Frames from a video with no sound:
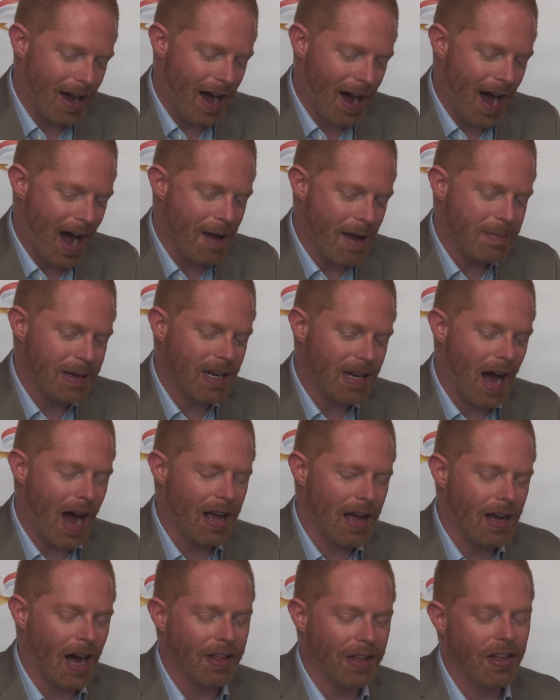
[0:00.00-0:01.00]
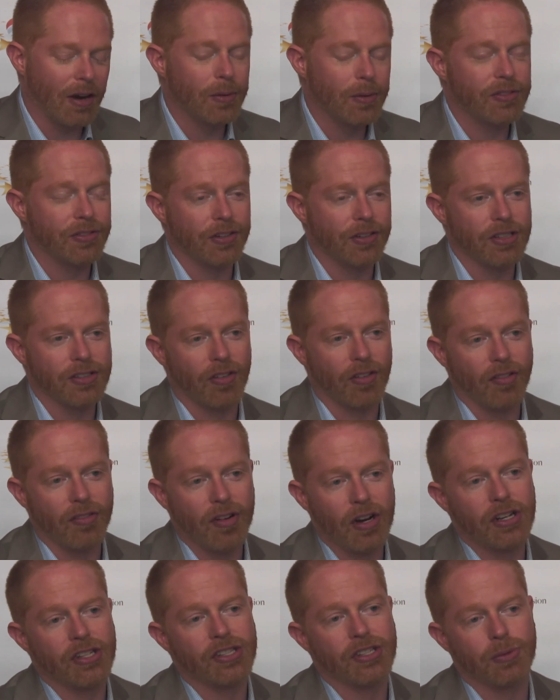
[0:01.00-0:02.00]
I mean, I, I thought it was, first of all,
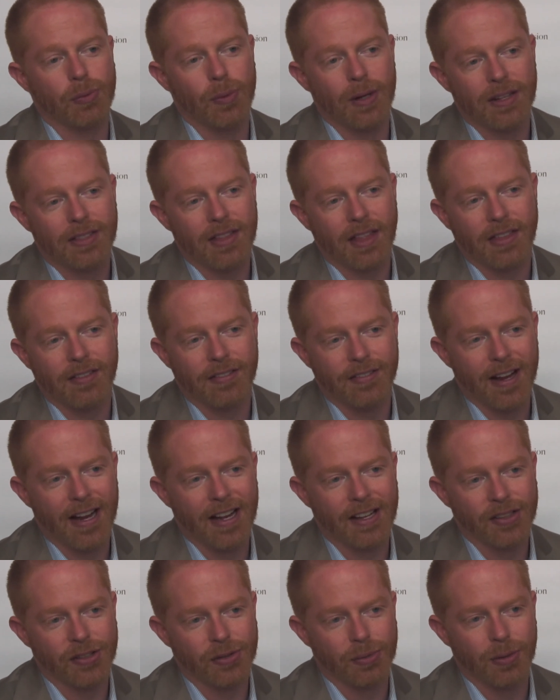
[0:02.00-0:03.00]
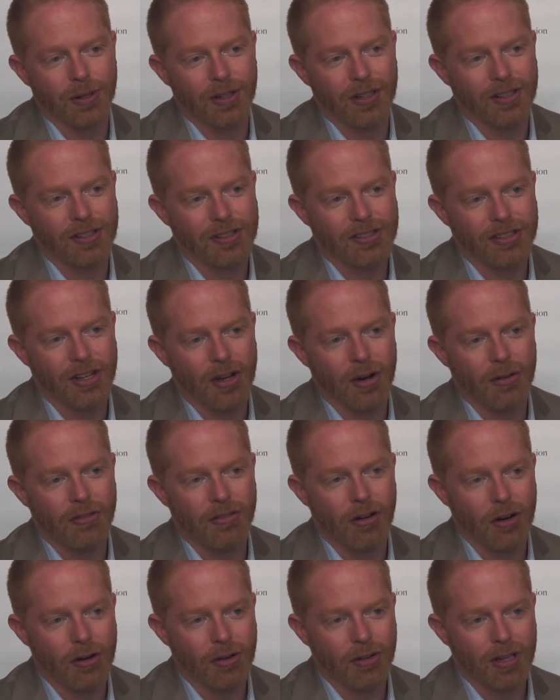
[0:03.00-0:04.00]
very sweet that the fans were so
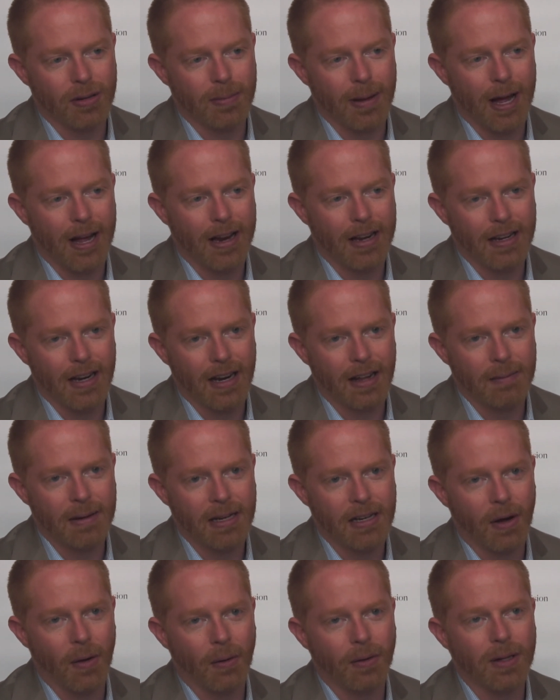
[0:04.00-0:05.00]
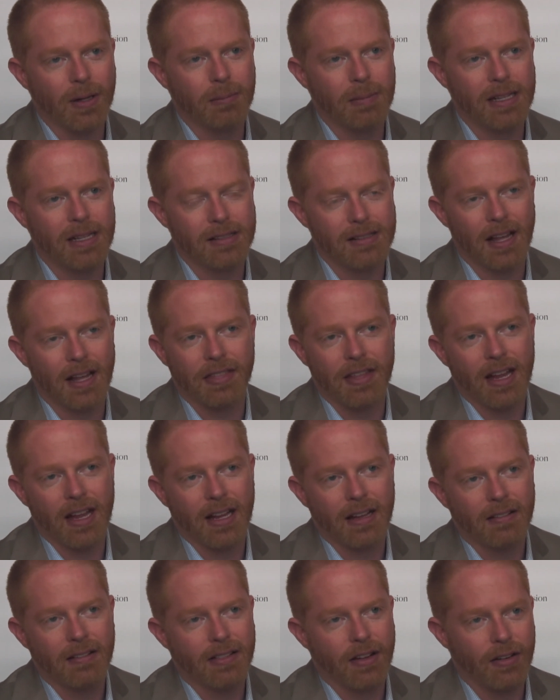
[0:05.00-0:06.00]
vocal about it. I mean, it only means that they,
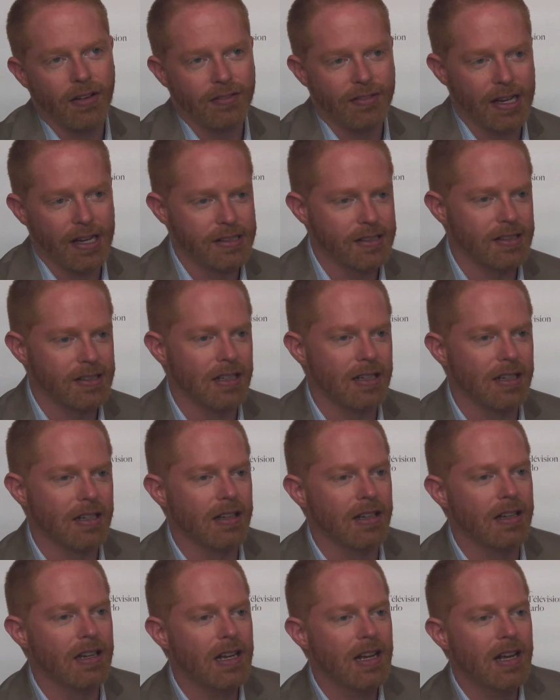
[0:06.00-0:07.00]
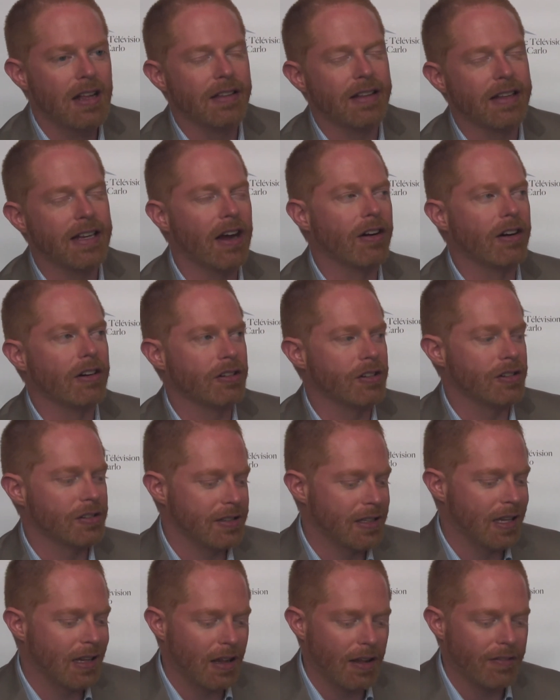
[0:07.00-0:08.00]
they're invested in the
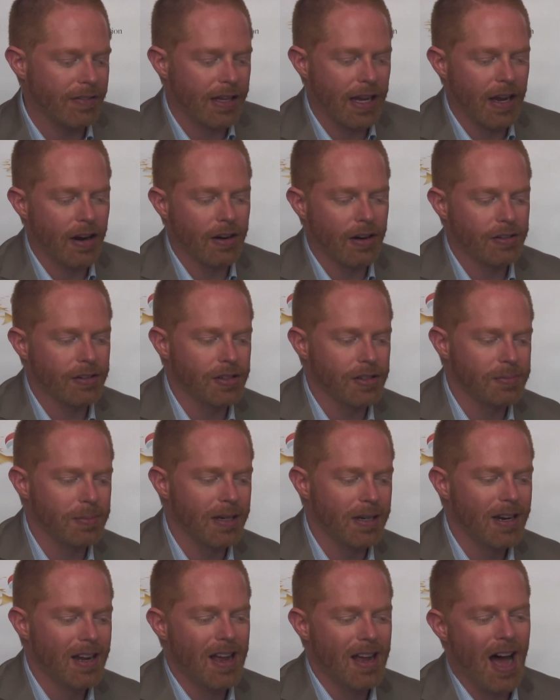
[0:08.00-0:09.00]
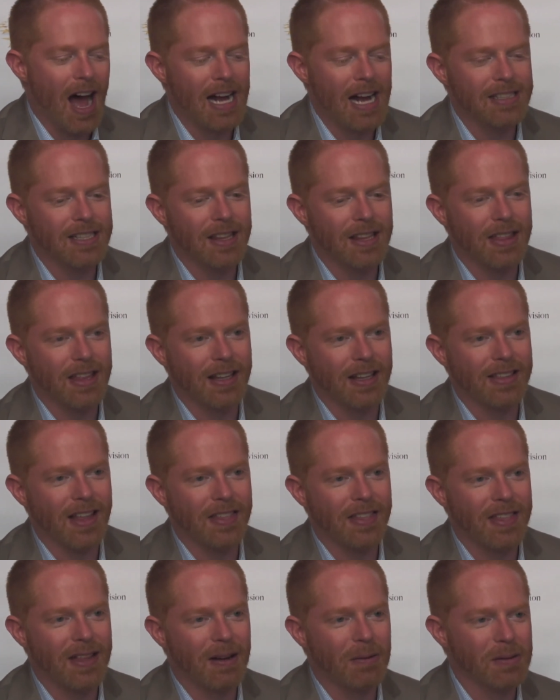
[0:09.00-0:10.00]
characters and they love the characters, but I did think
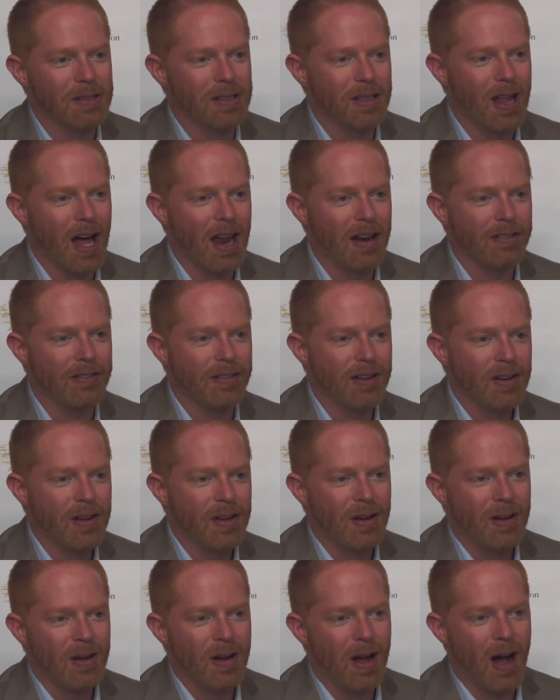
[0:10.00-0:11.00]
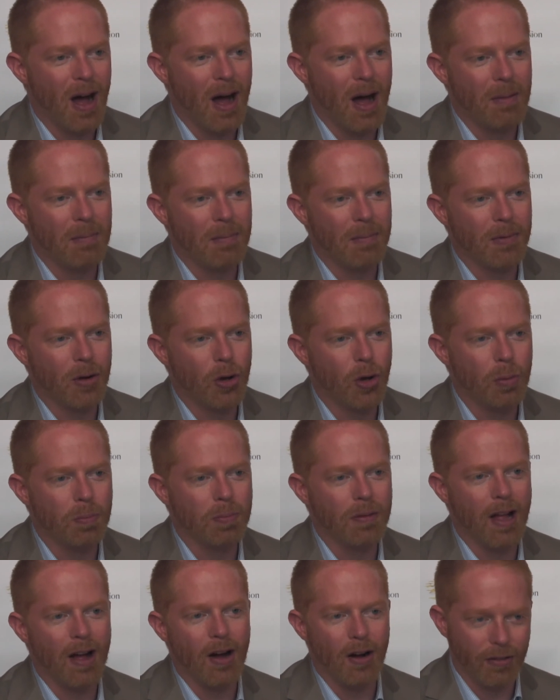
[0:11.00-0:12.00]
that there was a lot of um,
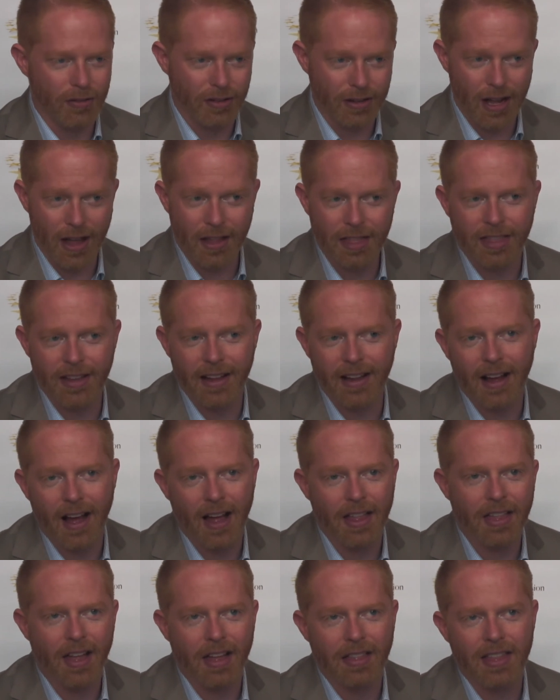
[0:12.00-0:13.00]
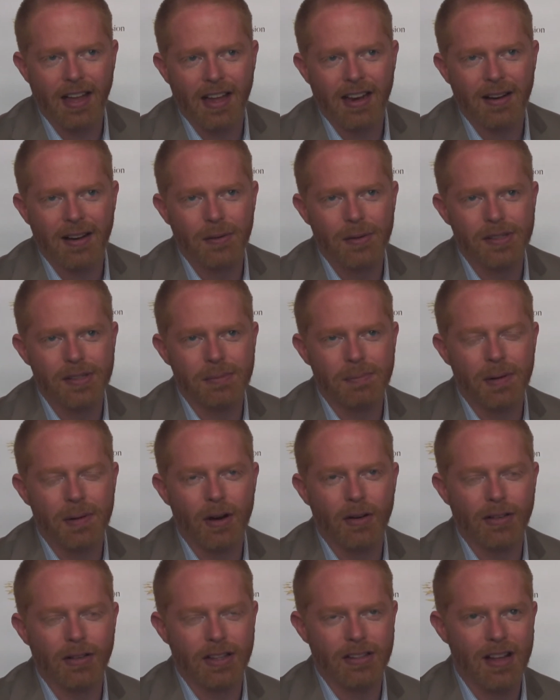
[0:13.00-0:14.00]
hoopla over nothing. I thought that it was a bit
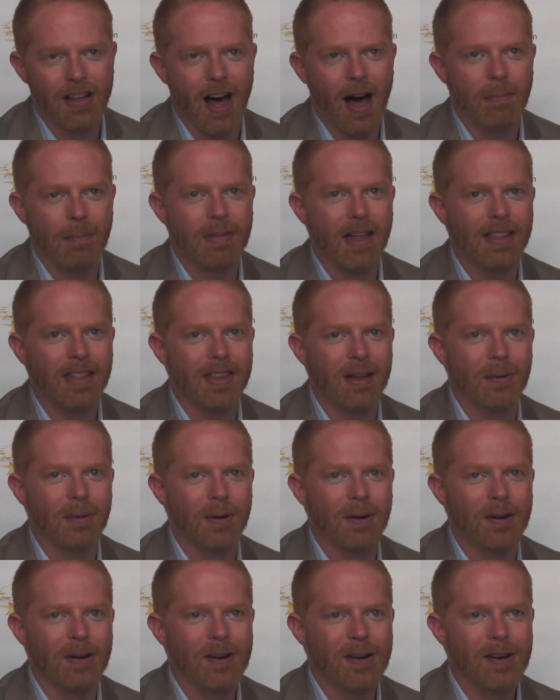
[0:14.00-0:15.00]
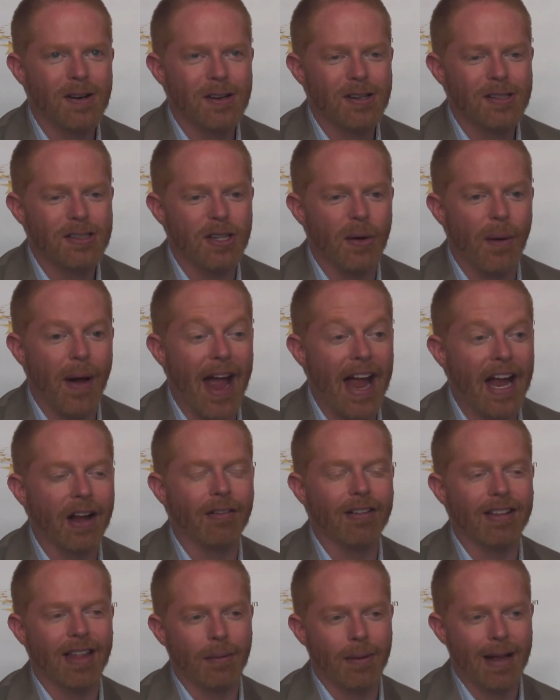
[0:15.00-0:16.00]
over the top that they were so
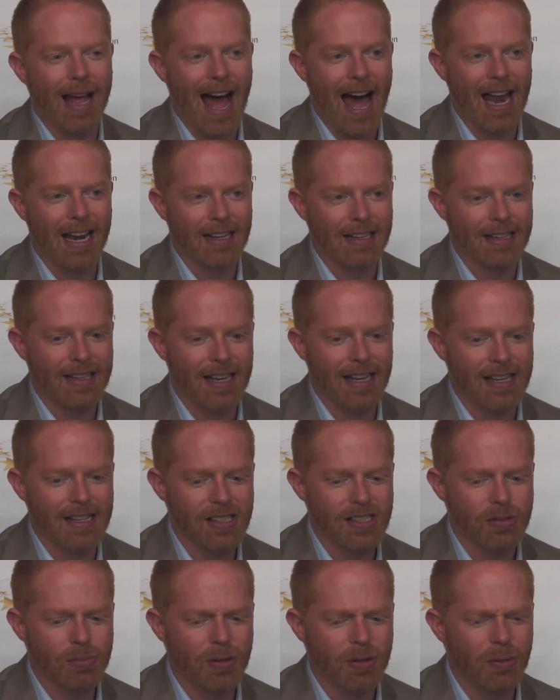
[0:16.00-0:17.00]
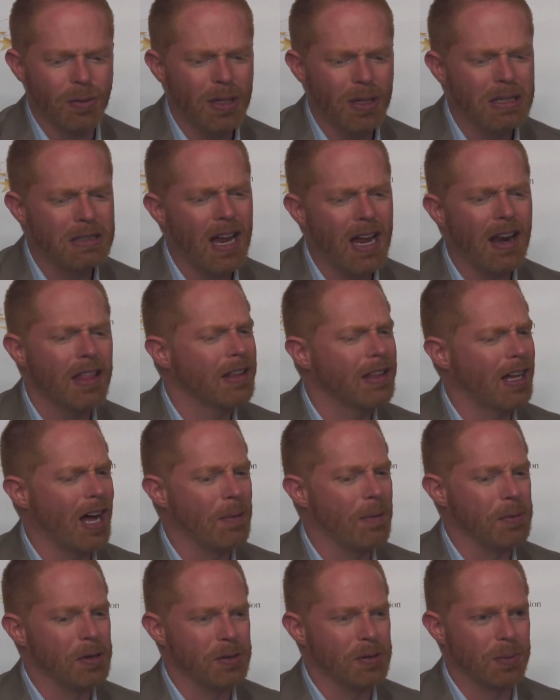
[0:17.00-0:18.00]
angry that we hadn't kissed, when really none of the
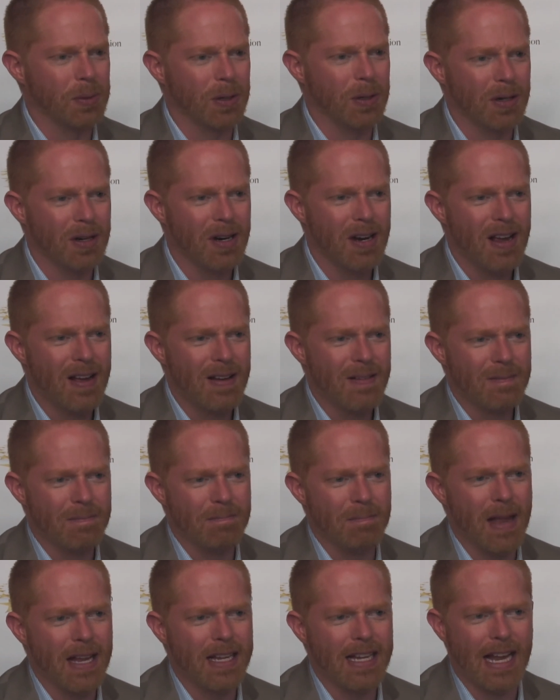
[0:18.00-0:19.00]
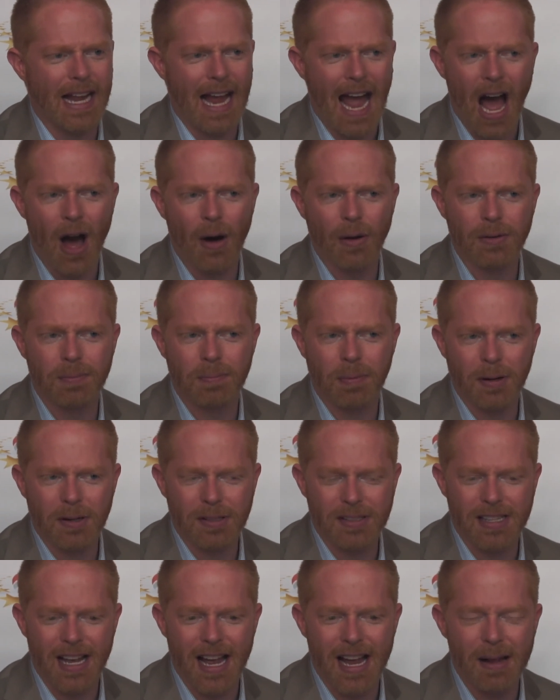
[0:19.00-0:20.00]
couples were making out, per
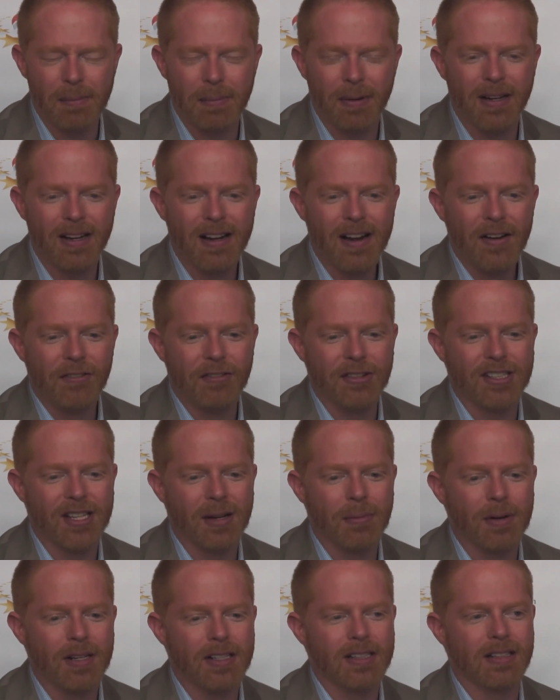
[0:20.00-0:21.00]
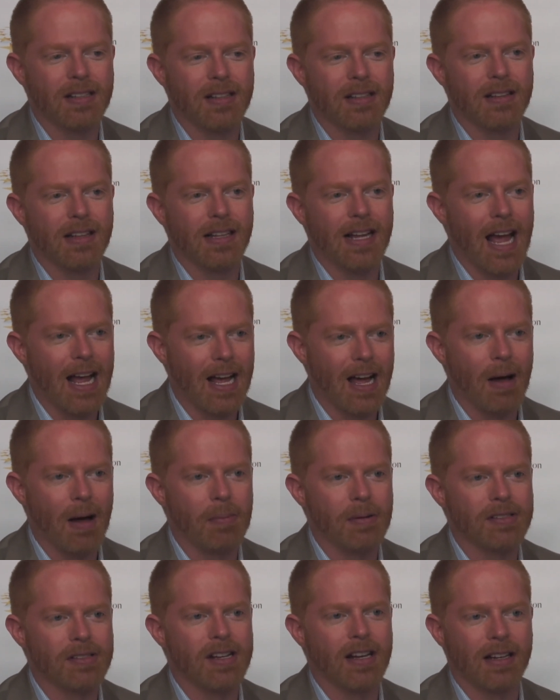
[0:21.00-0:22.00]
se, but for some reason the gay
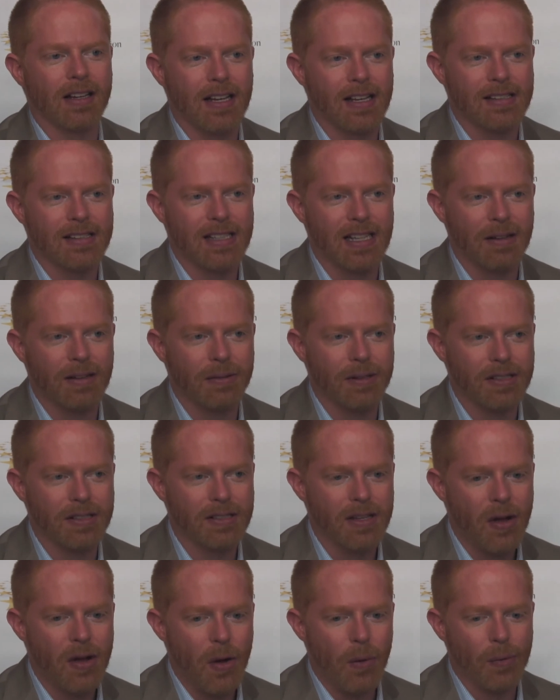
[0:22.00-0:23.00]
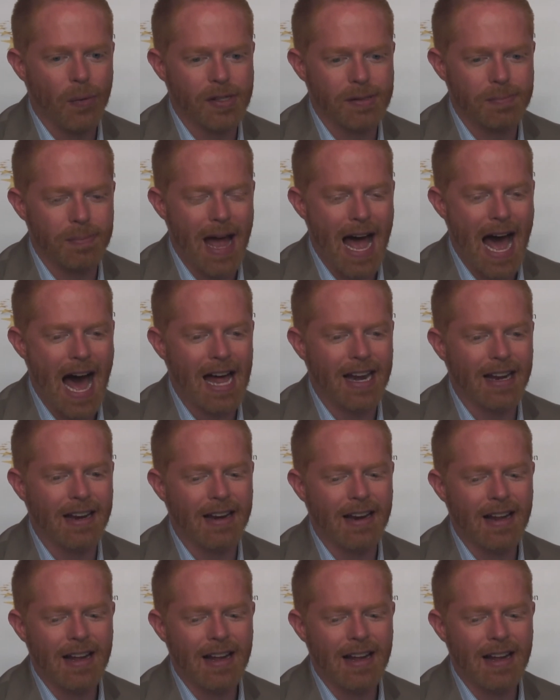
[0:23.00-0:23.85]
couples not kissing was, was bad, and